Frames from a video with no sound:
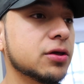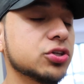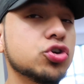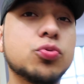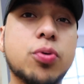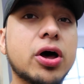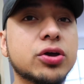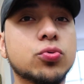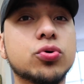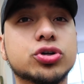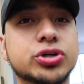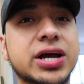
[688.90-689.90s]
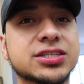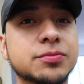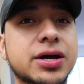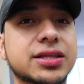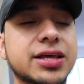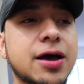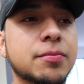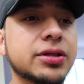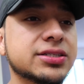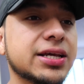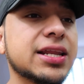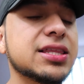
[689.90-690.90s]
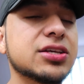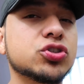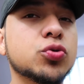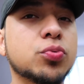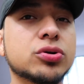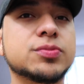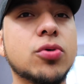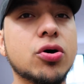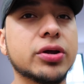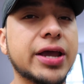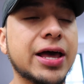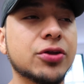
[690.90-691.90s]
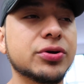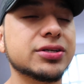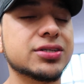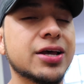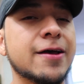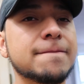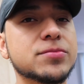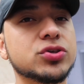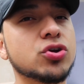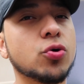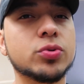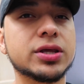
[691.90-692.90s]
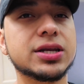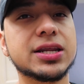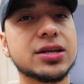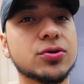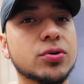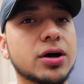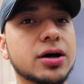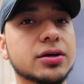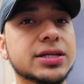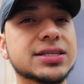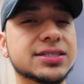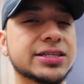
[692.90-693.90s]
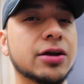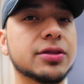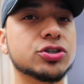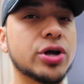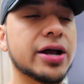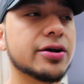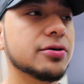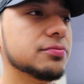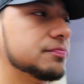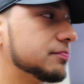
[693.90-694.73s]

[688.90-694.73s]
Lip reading: you probably would track something like that. But like anything super small in calories, you don't really need to necessarily track them.